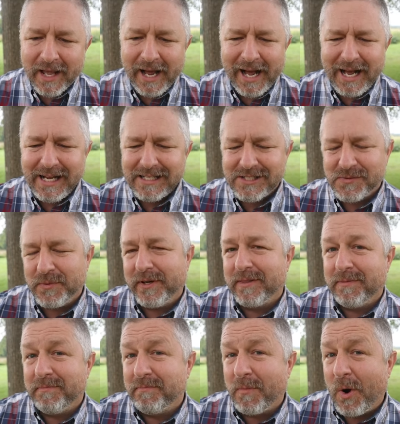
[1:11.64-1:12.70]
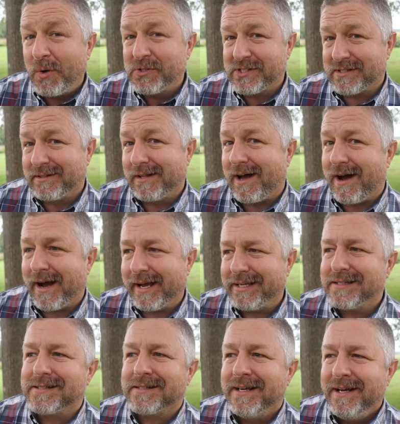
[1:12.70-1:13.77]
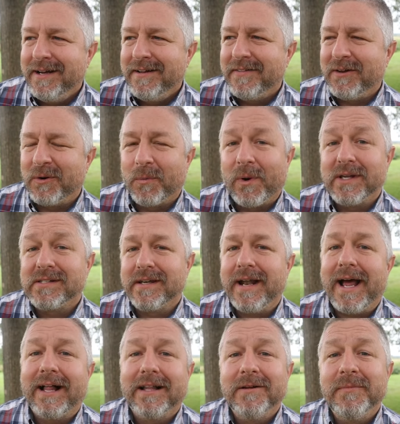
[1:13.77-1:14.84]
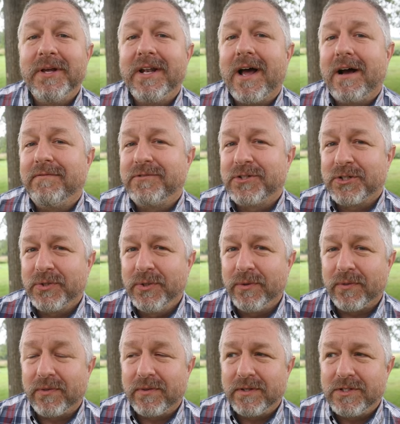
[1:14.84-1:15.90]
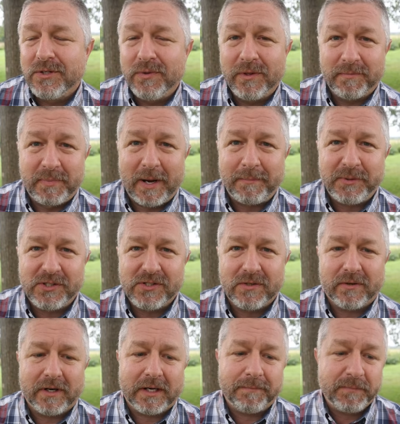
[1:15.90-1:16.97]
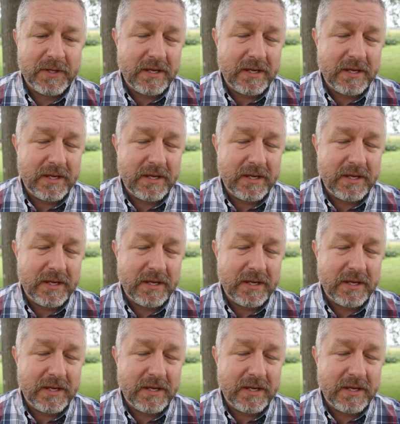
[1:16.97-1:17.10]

As with most lies, there was an element of truth to the puppy story.